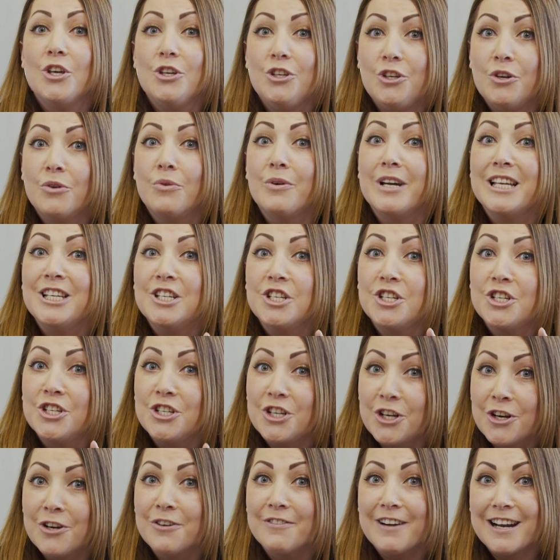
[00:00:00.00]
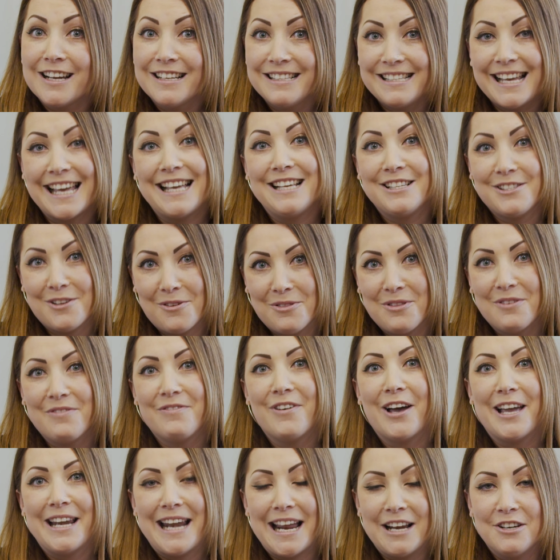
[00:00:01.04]
Your insurer takes on the
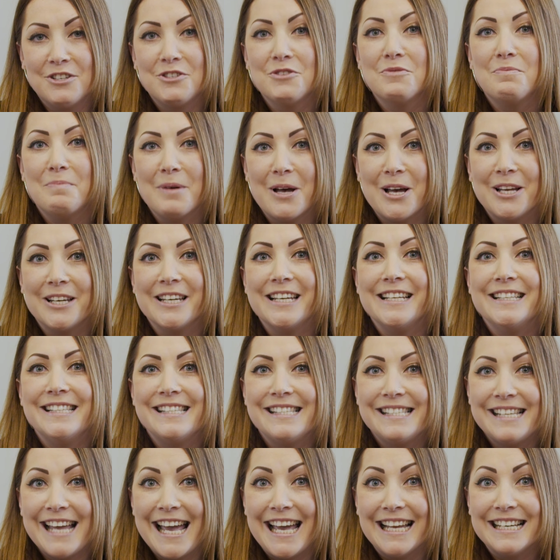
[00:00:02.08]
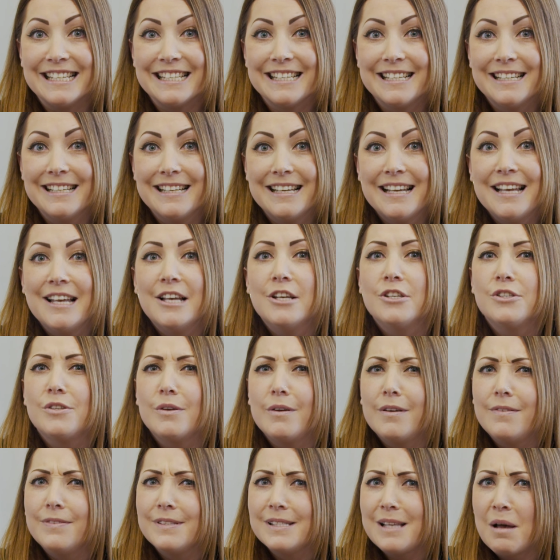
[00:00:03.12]
financial burden instead.
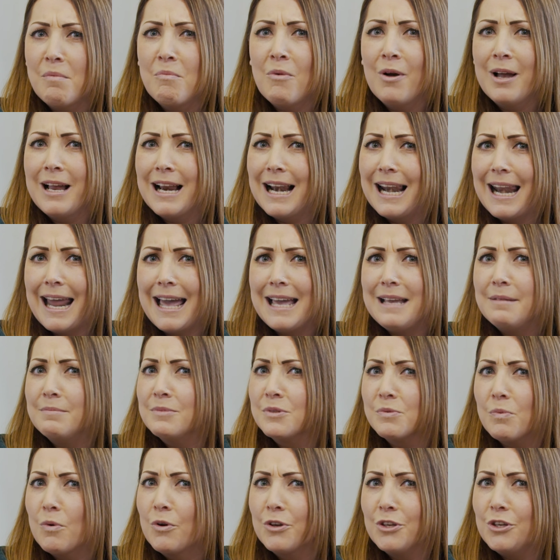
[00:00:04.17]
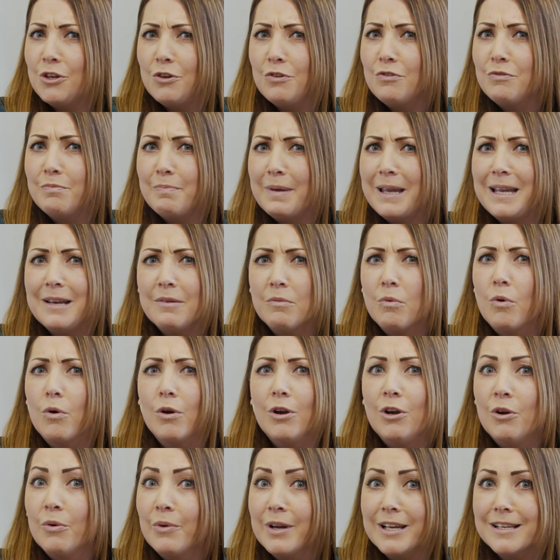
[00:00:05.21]
So if someone claims what you've been
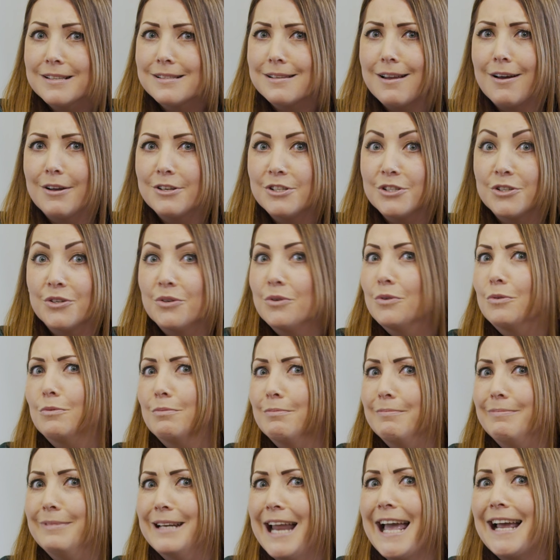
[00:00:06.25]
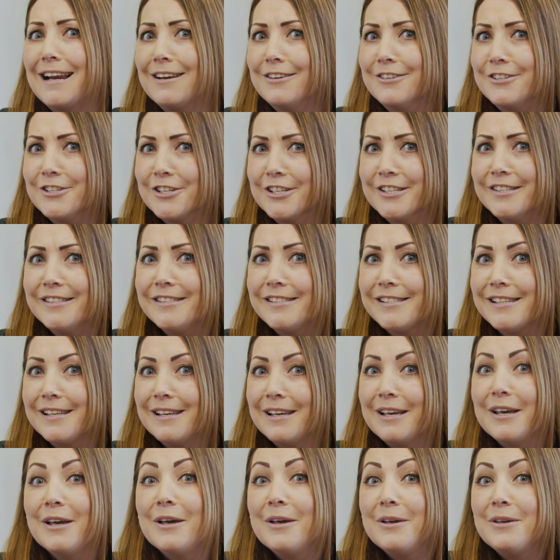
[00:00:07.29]
what lawyers like to call negligent,
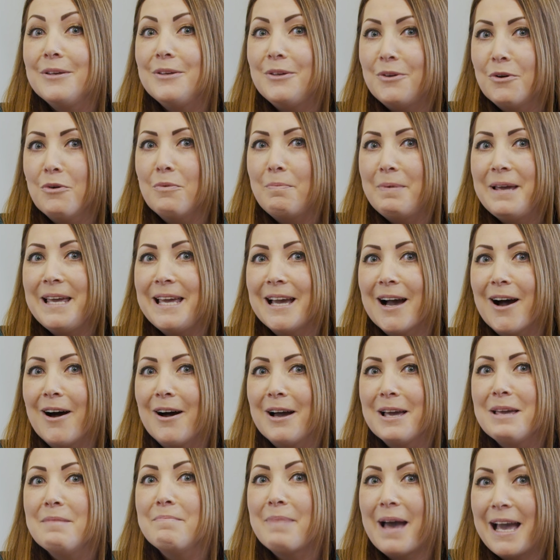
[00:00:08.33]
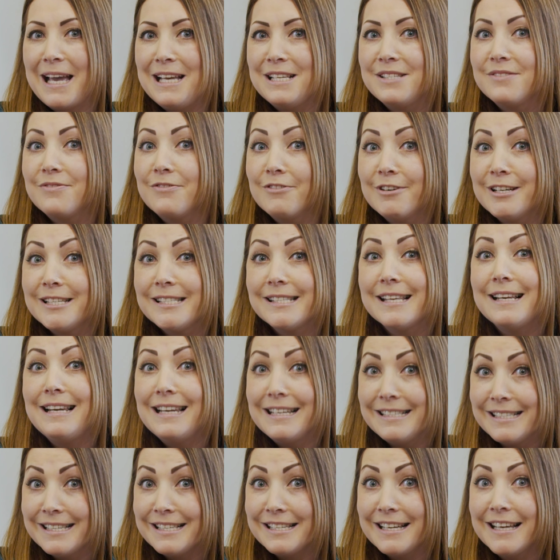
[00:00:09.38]
your PI pays for a
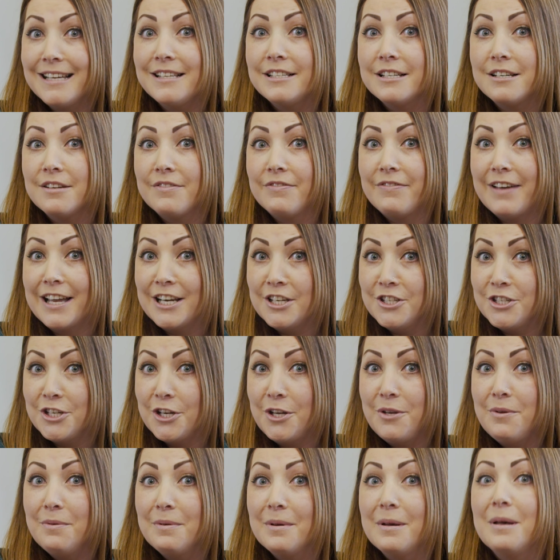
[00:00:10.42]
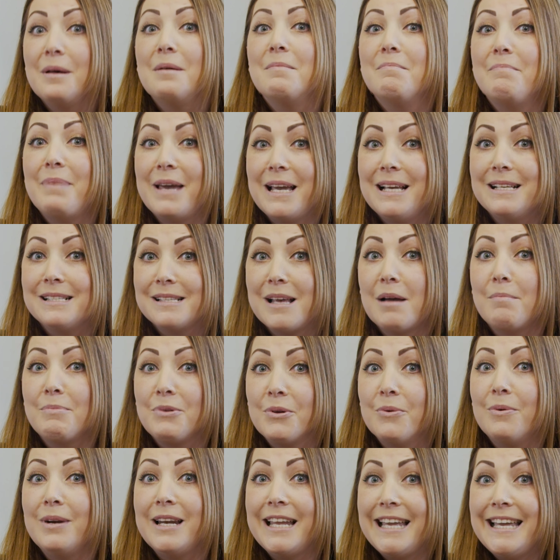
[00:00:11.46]
solicitor to defend you, picks up
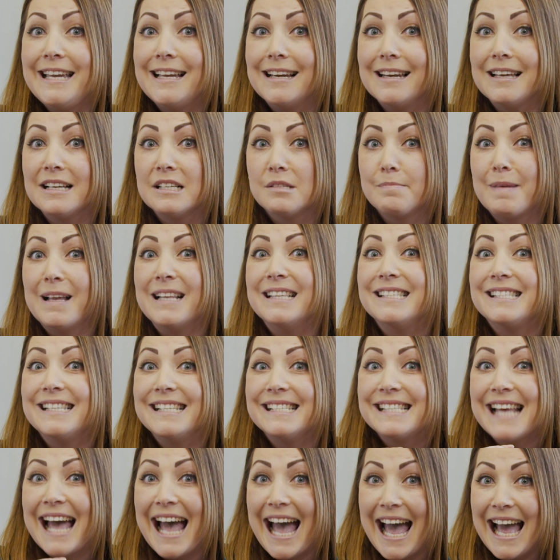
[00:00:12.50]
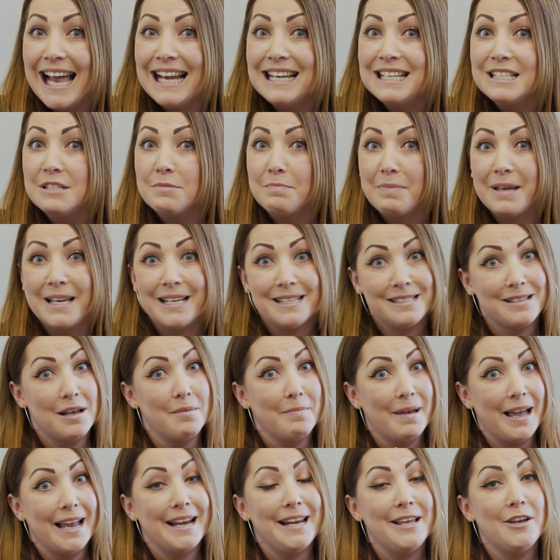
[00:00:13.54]
your legal expenses, and picks
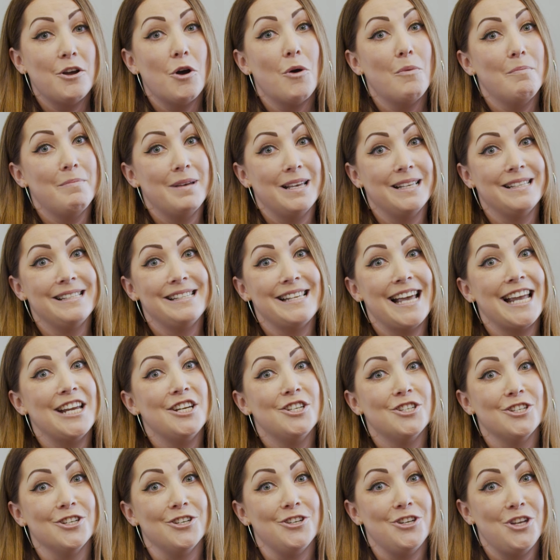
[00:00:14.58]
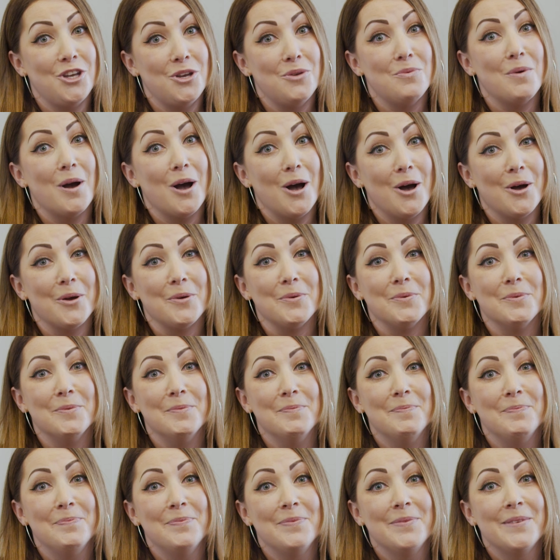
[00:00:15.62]
up any compensation you owe.
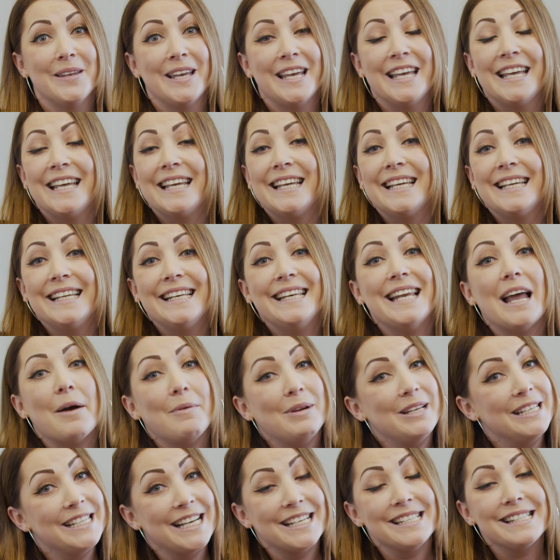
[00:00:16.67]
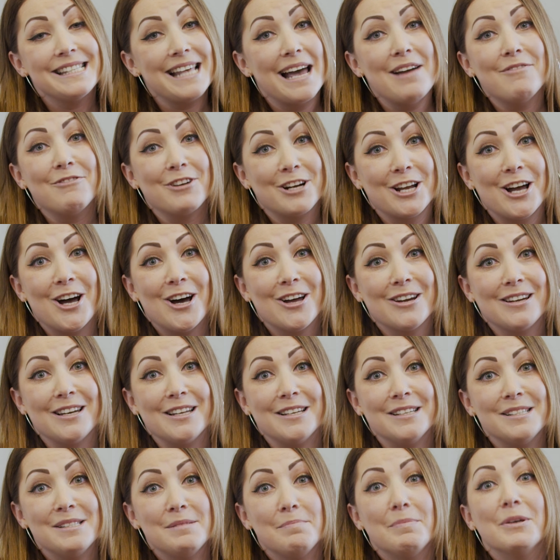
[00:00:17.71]
Now, it does that
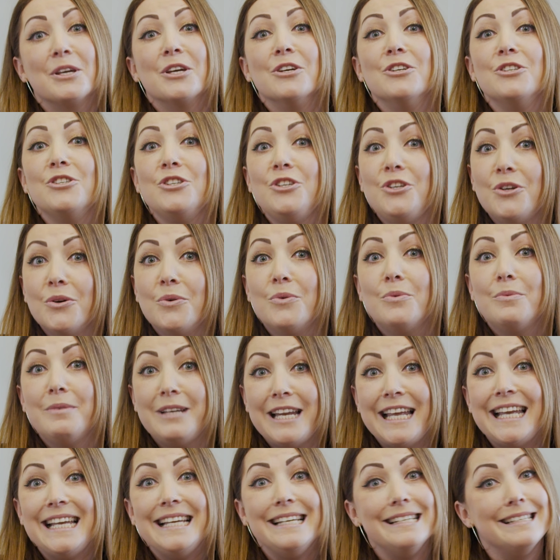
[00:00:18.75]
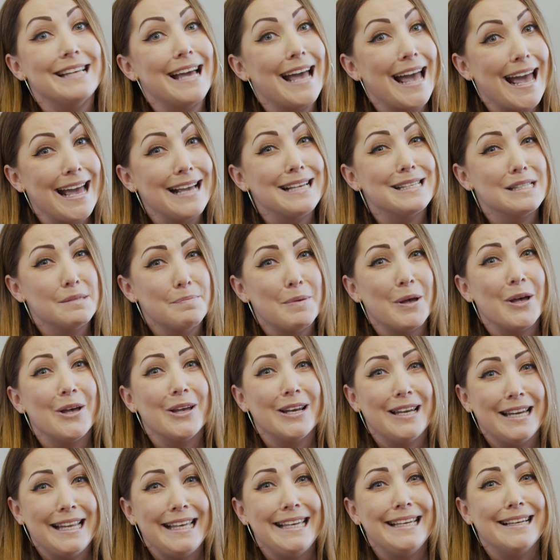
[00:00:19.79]
regardless because you'll need expert
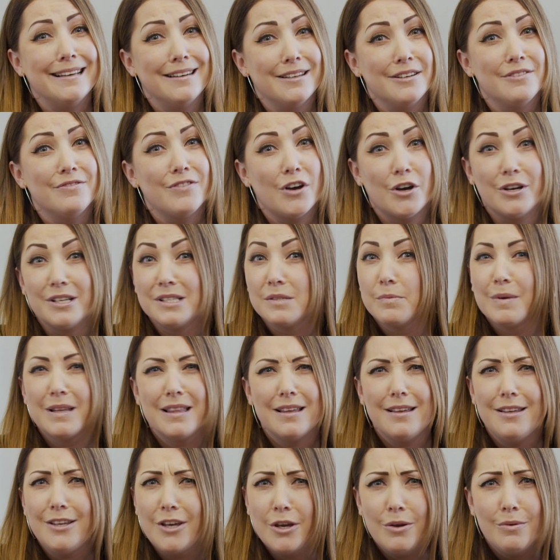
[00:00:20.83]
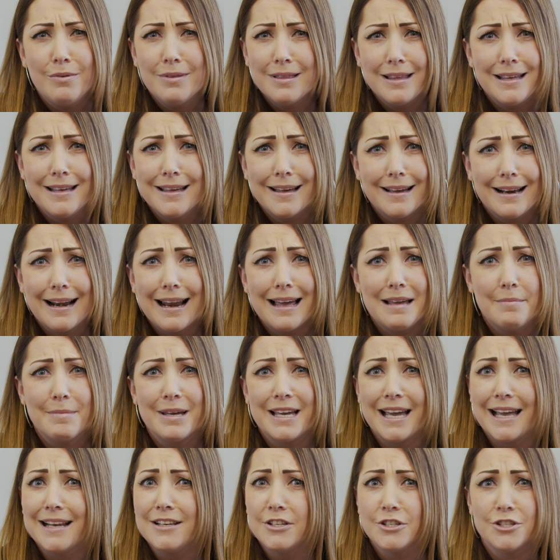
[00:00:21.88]
legal advice whether you think a claim
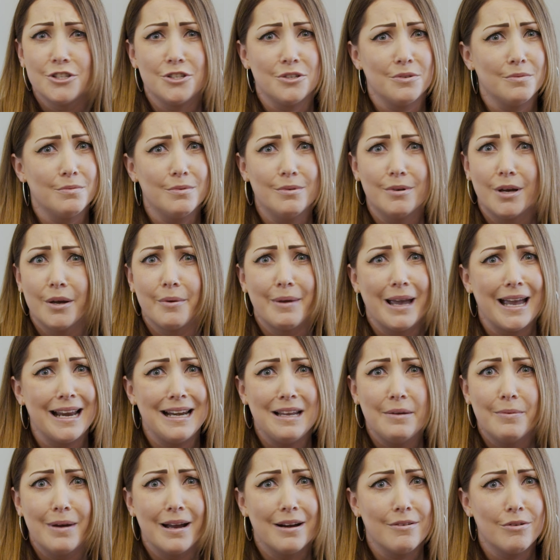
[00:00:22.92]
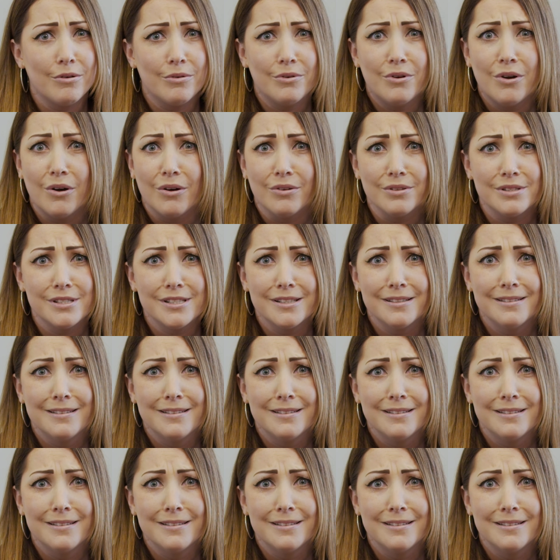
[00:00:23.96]
against you will go anywhere or not.